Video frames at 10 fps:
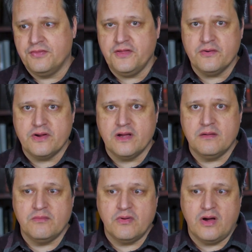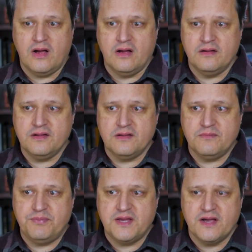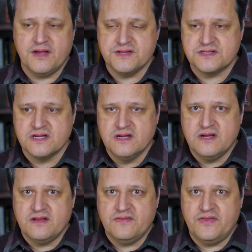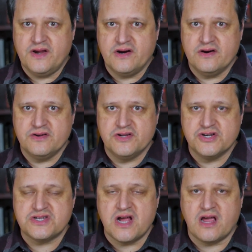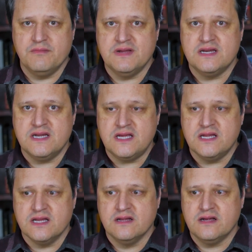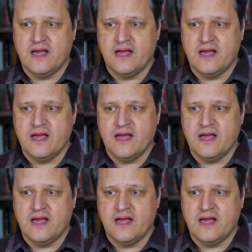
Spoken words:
Ethereum, because they're just not going to be needed,